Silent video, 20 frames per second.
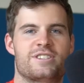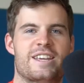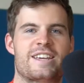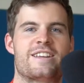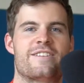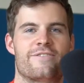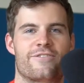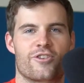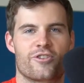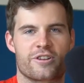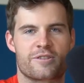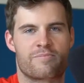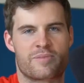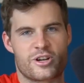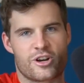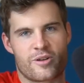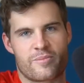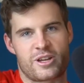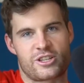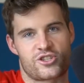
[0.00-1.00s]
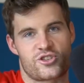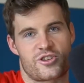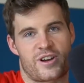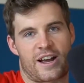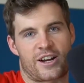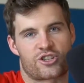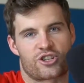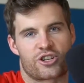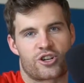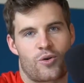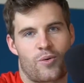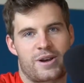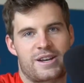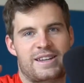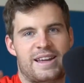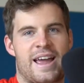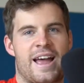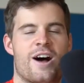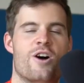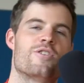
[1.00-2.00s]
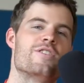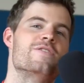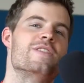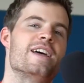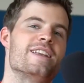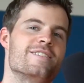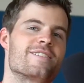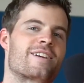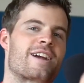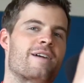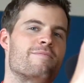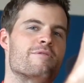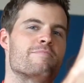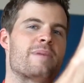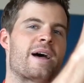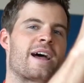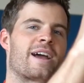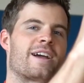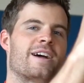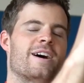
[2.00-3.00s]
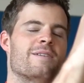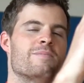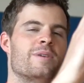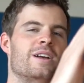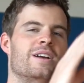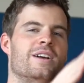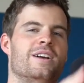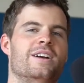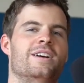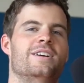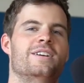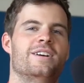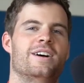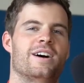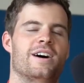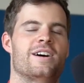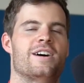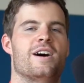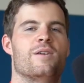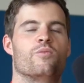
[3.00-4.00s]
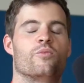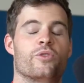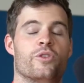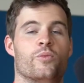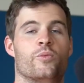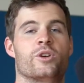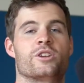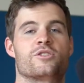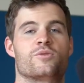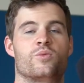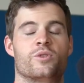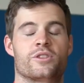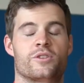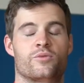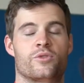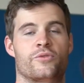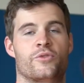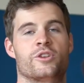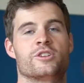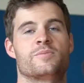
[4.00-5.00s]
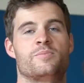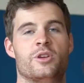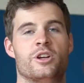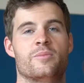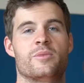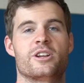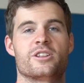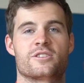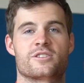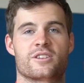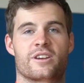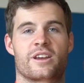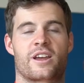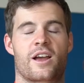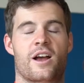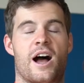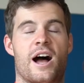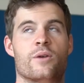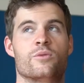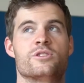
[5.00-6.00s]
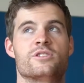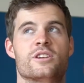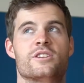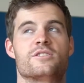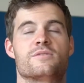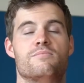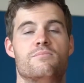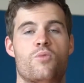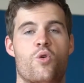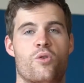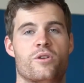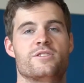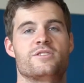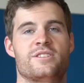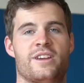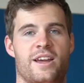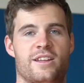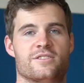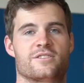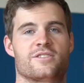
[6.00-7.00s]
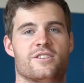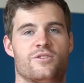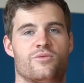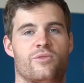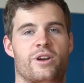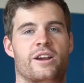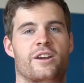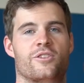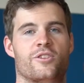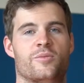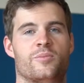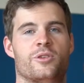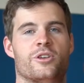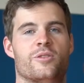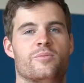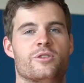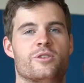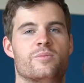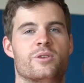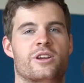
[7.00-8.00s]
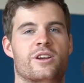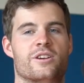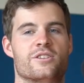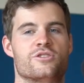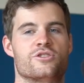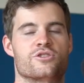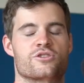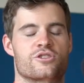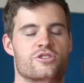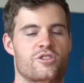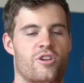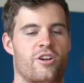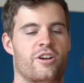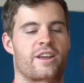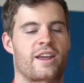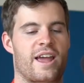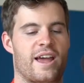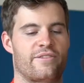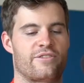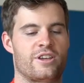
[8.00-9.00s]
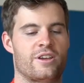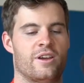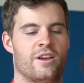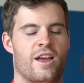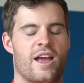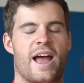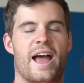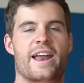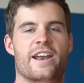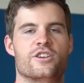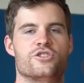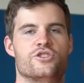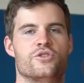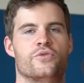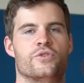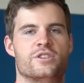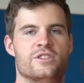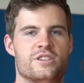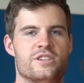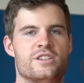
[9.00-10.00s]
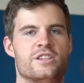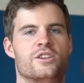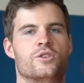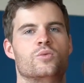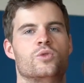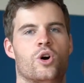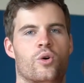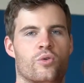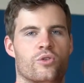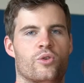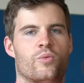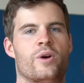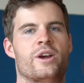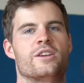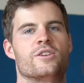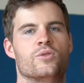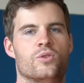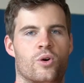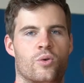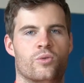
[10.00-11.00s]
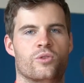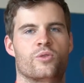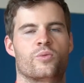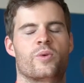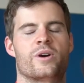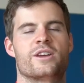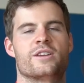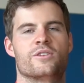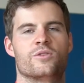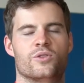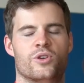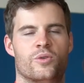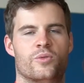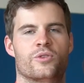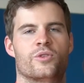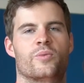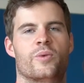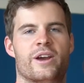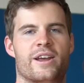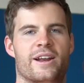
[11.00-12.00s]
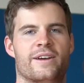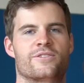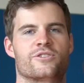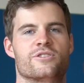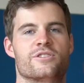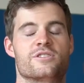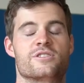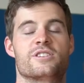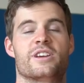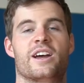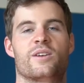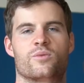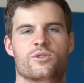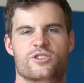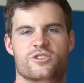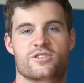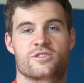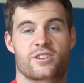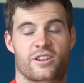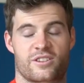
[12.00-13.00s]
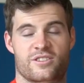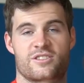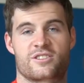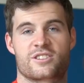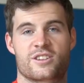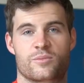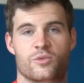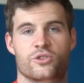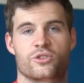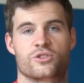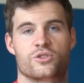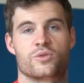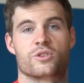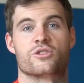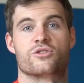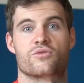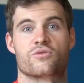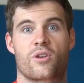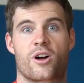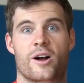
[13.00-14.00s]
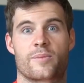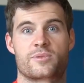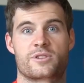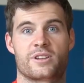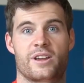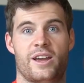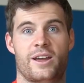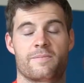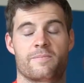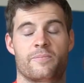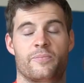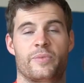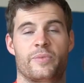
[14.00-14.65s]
inverted pyramid. So you're actually going down and then you're coming back up. Which with the reverse pyramid, it's I would say is more intense than the regular pyramid because you're starting heavy. And as you fatigue, you lower the weight, you lower the weight, you lower the weight after each set, which is similar to a drop set.